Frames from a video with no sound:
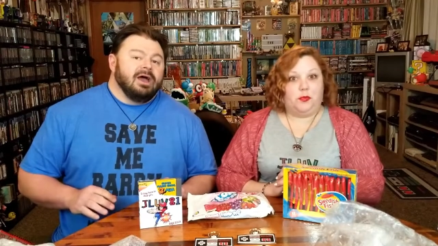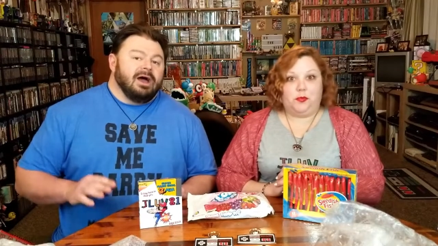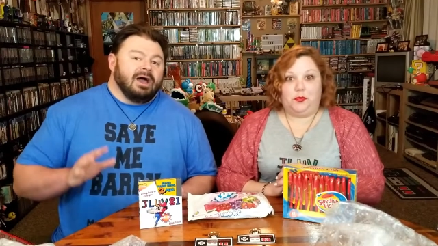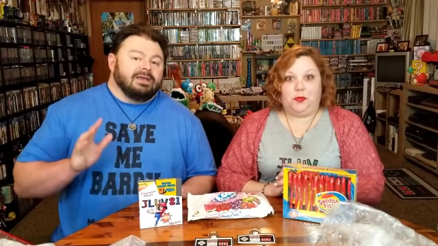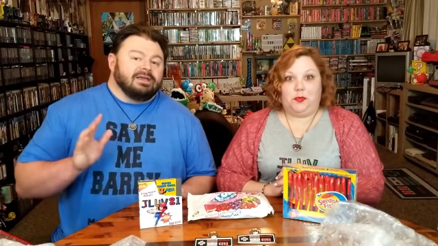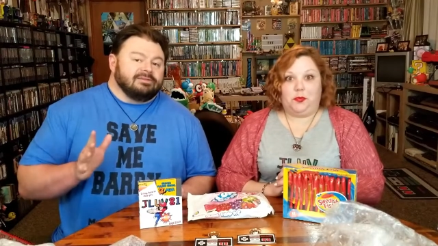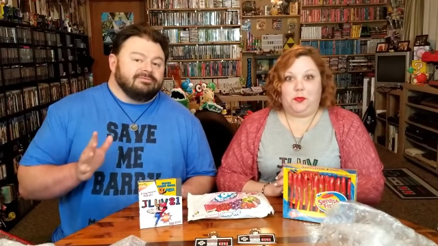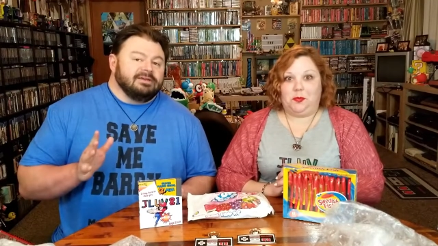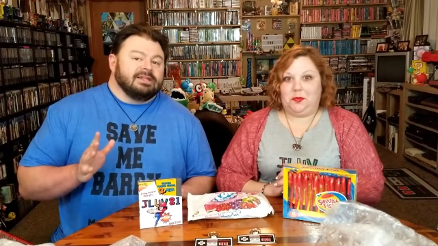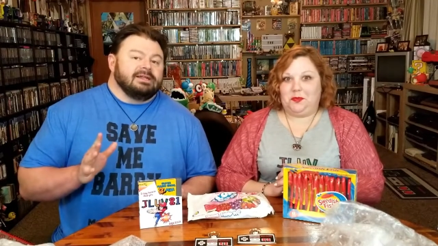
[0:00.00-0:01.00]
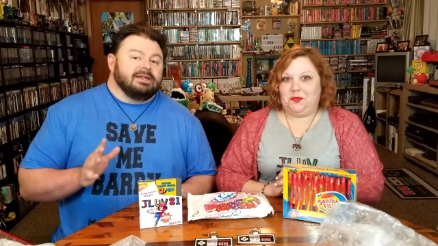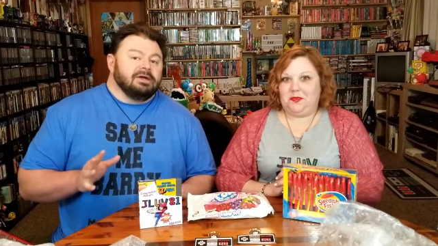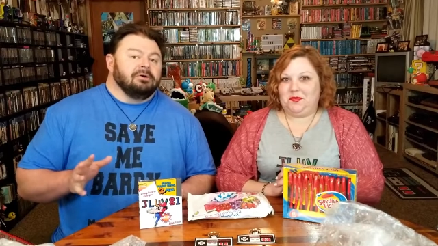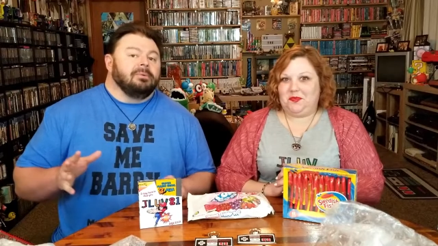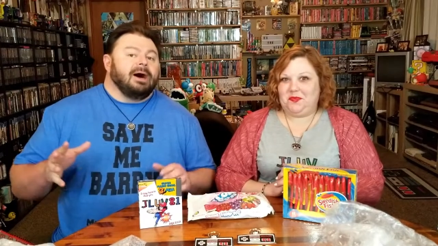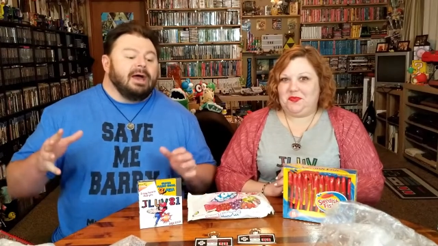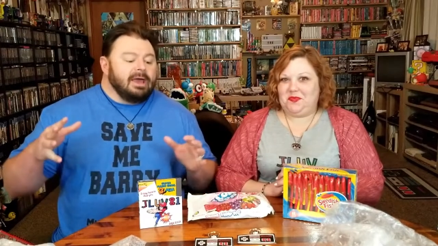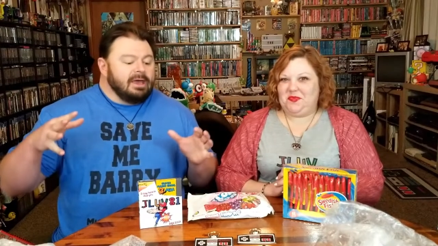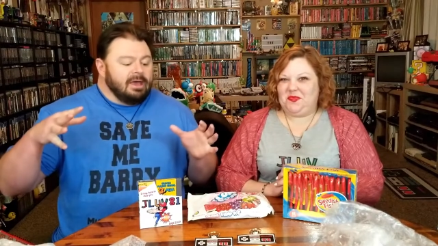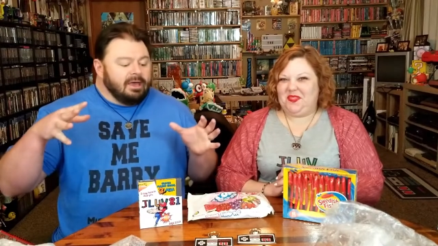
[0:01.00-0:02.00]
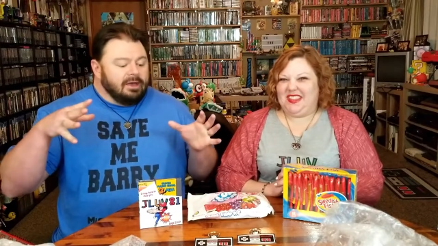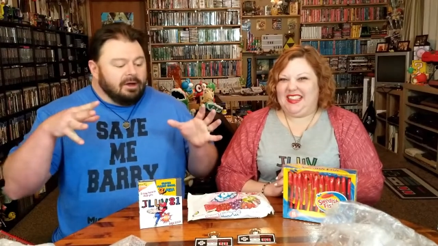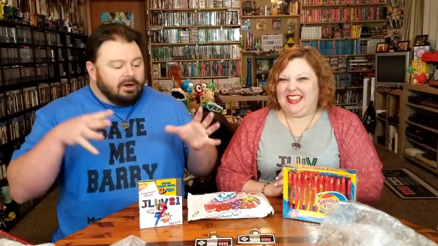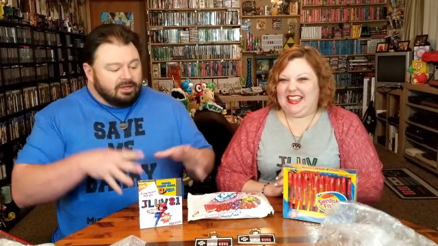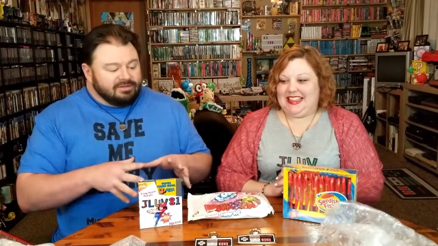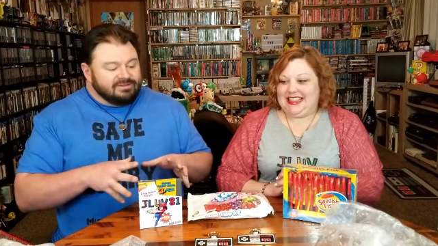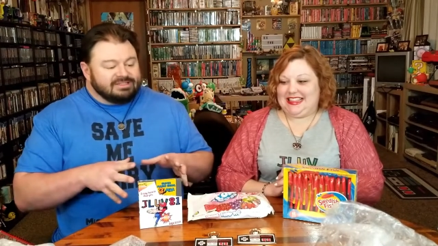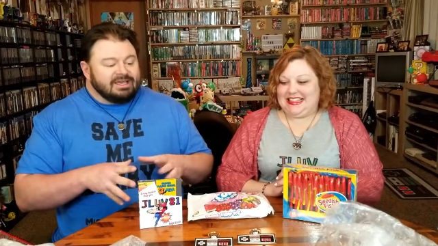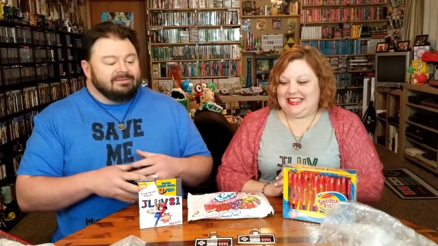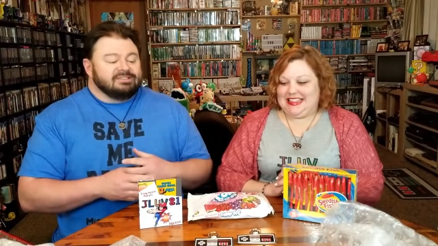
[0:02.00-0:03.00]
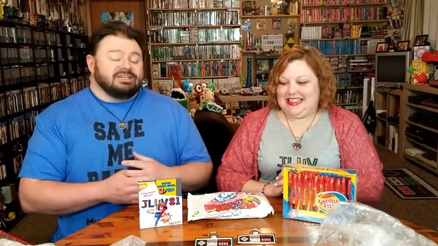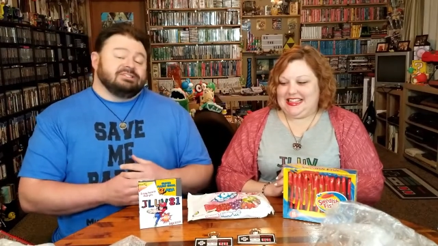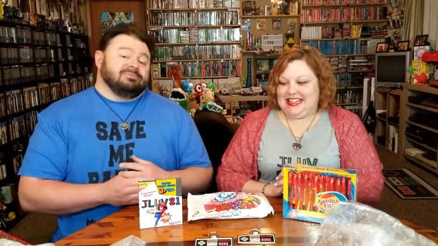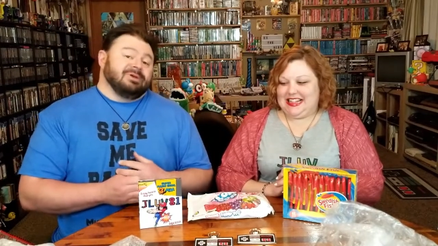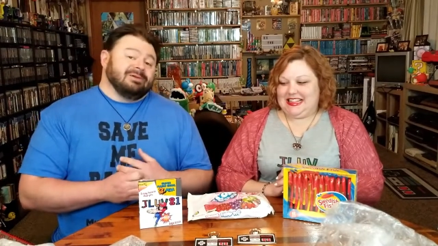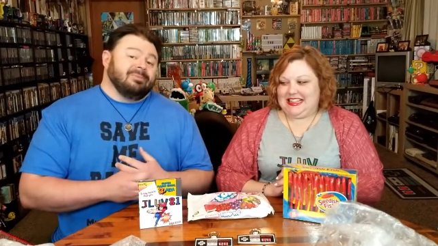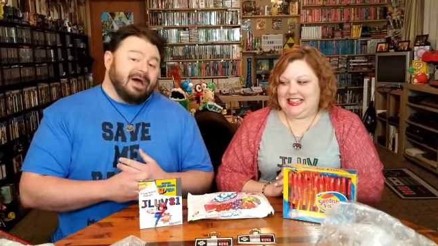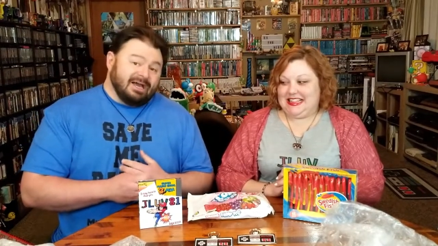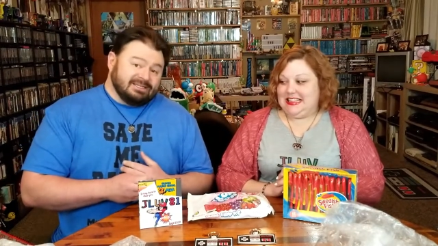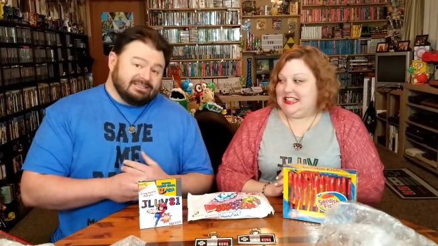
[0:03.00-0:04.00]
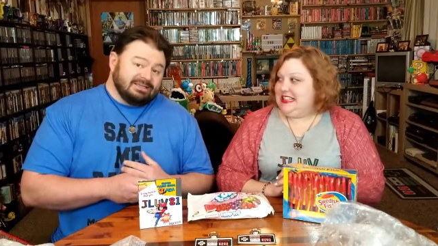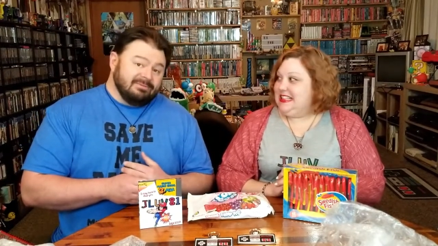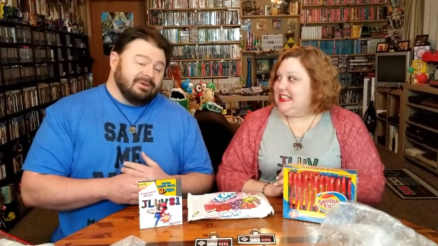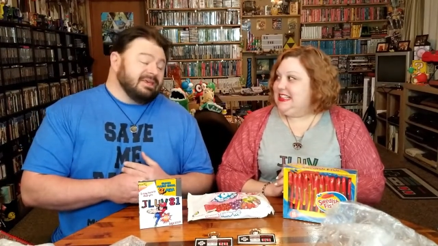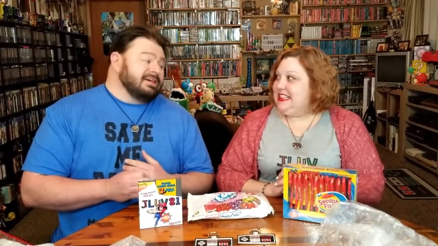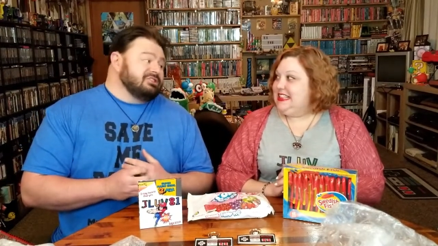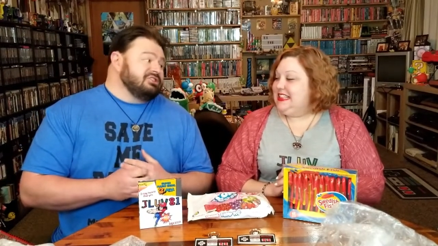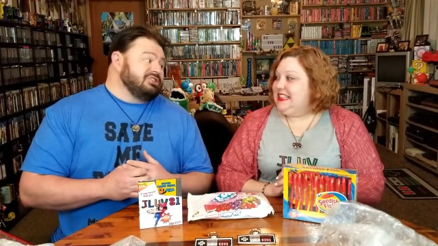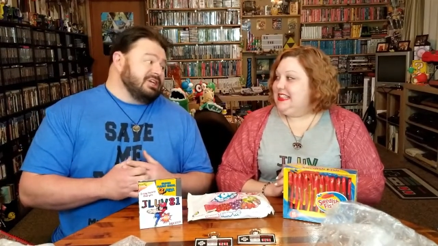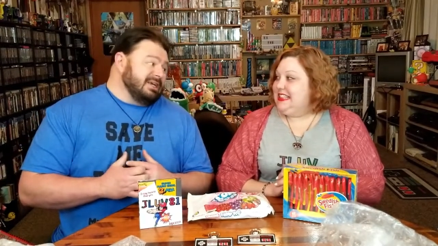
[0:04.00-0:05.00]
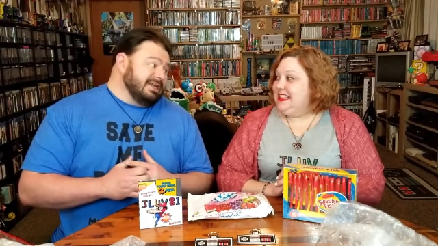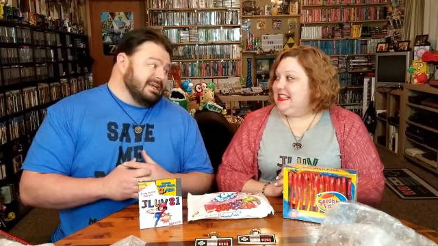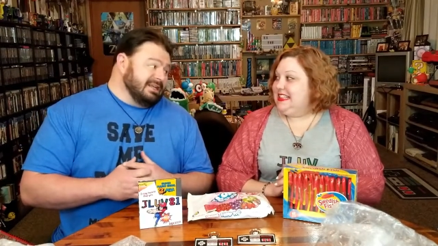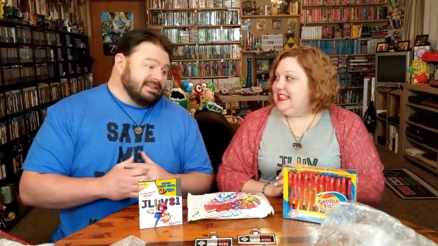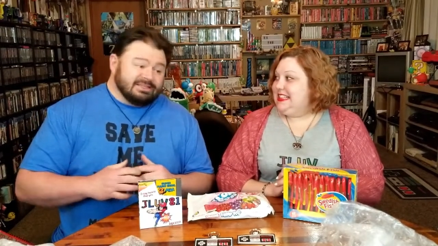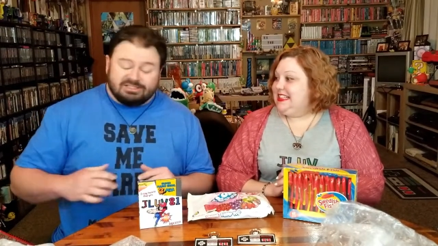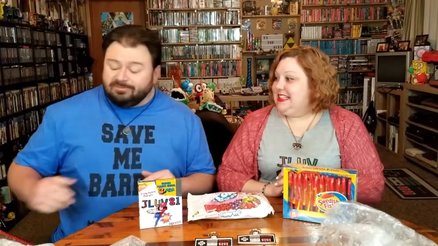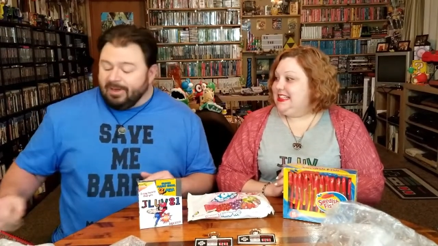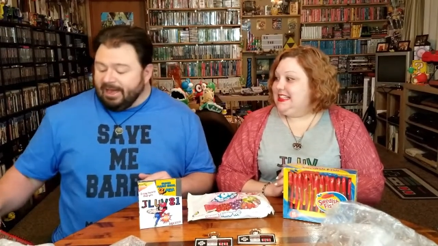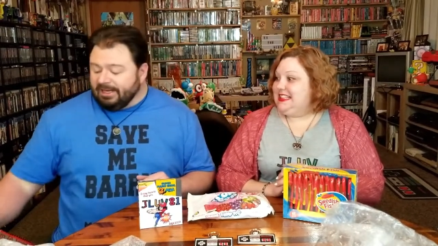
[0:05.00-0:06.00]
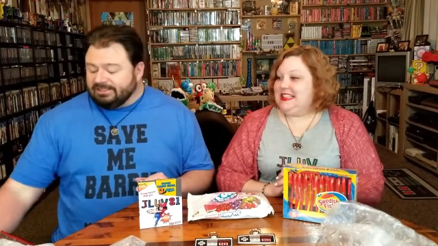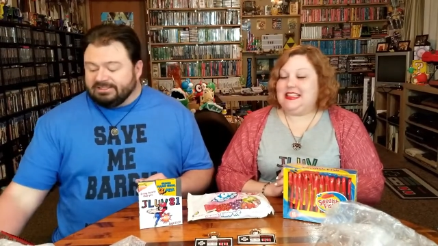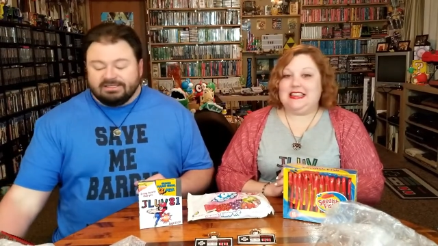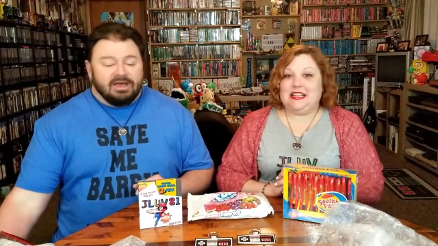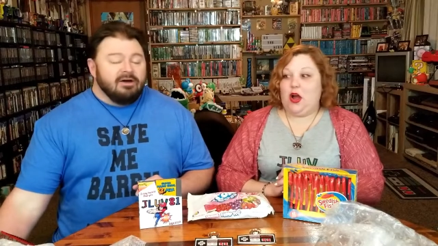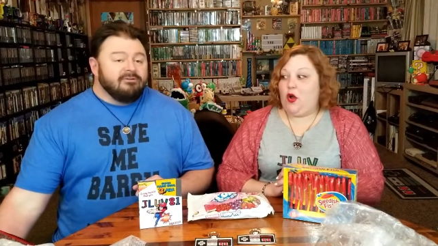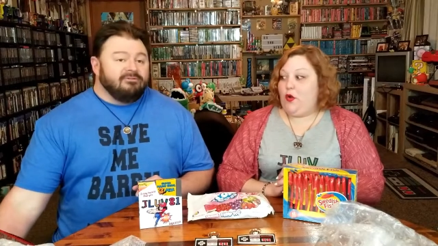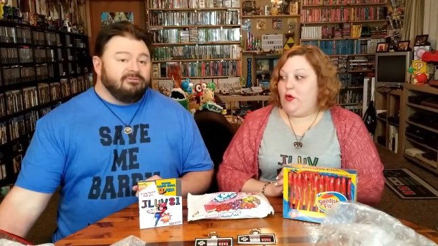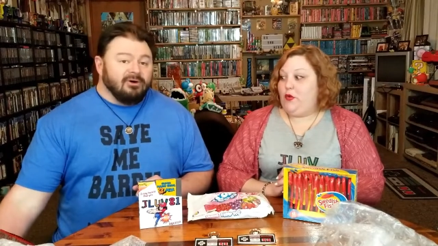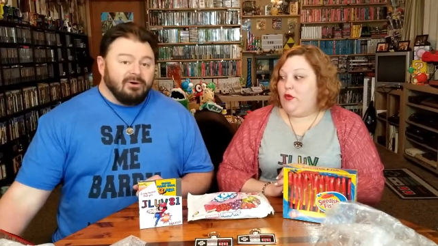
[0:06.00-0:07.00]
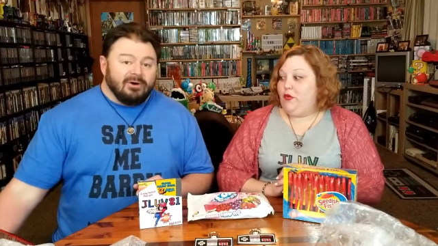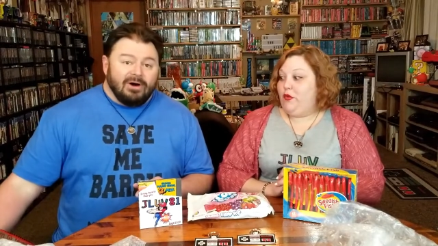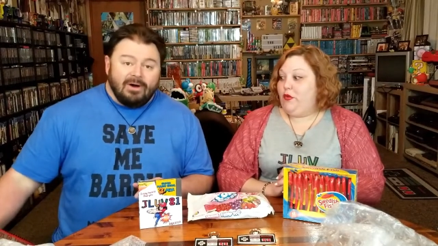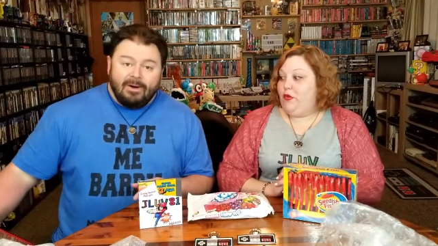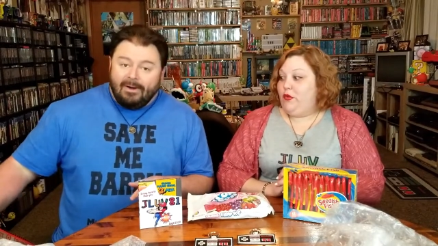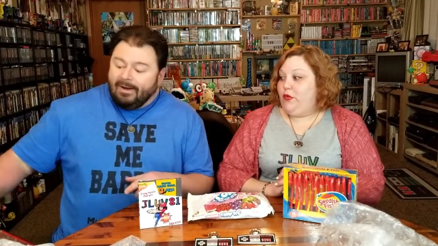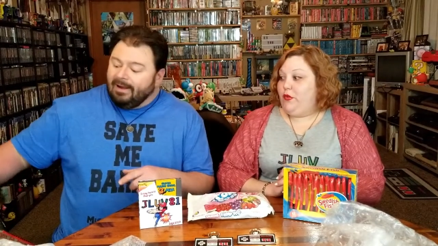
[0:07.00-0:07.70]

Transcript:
Speaker 1: I get the feeling I know why all of this came in such a big box because she needed the space for.